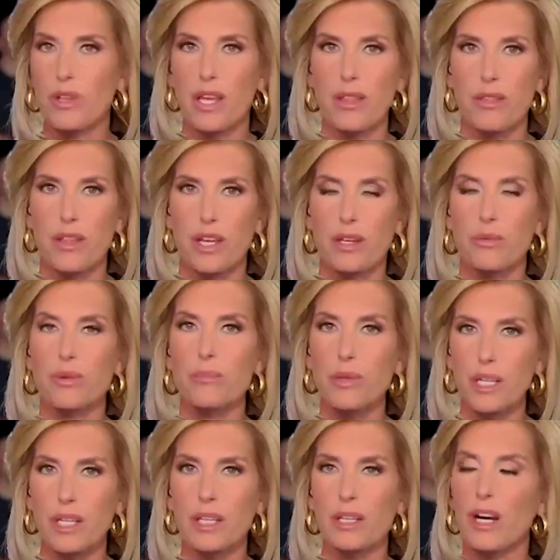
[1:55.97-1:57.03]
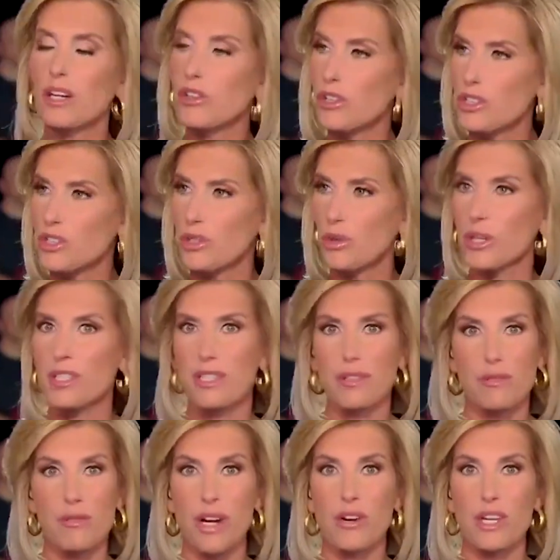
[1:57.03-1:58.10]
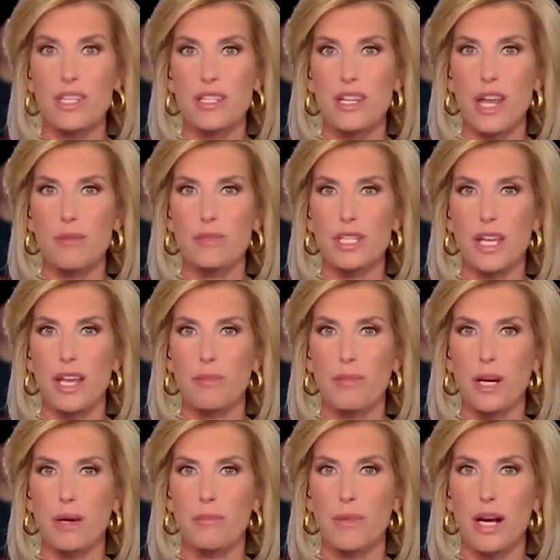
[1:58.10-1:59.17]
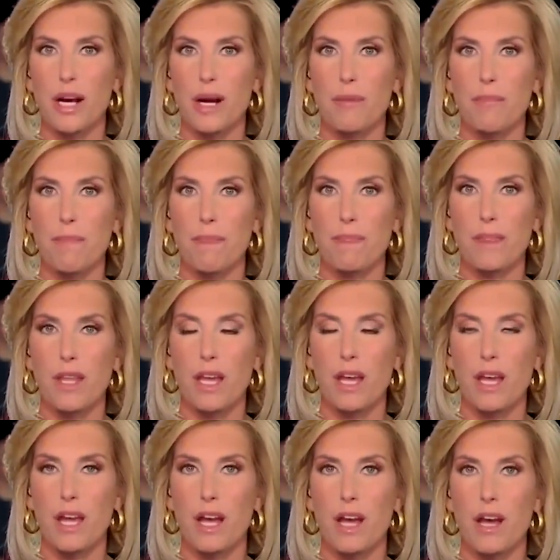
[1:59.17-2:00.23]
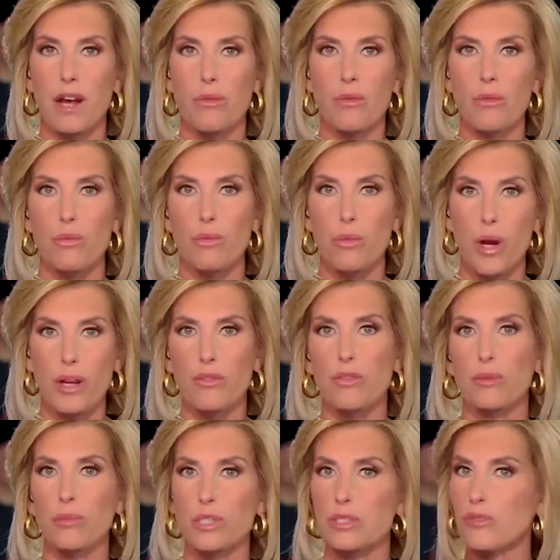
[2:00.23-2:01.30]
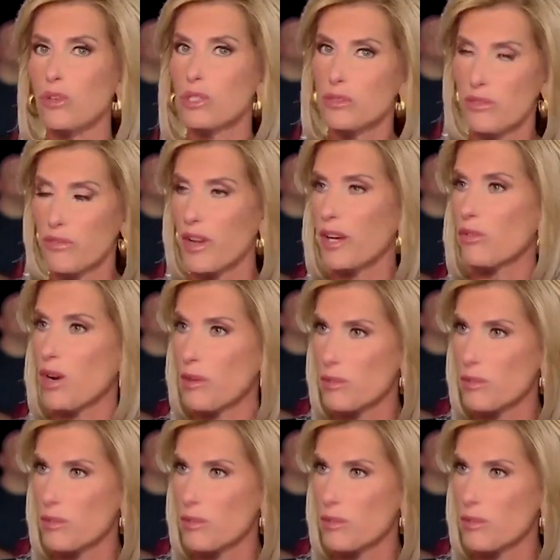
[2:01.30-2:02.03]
who they think would be a good choice, and various names came up. One of them was, of course, Vivek